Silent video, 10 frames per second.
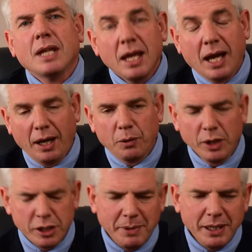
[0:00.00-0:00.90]
I'd
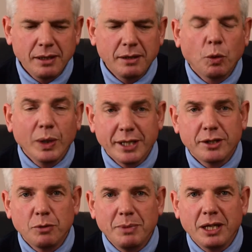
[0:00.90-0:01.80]
wanted
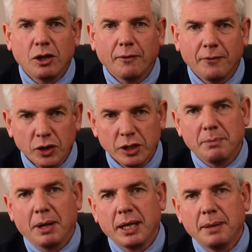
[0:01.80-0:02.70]
to be converted
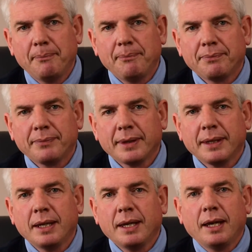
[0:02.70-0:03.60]
by him."
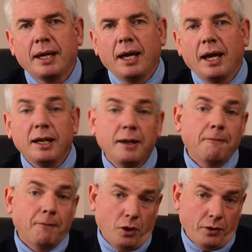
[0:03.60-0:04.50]
And he
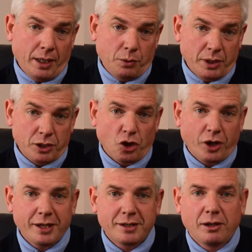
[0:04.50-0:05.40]
followed that with a
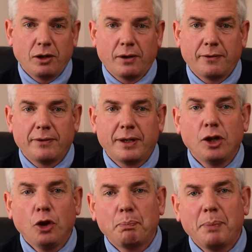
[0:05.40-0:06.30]
sarcastic laugh. He
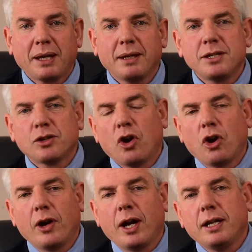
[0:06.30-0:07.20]
got back in his
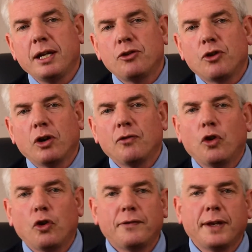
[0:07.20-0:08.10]
car and he drove
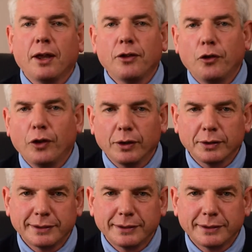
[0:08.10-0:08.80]
off down the road.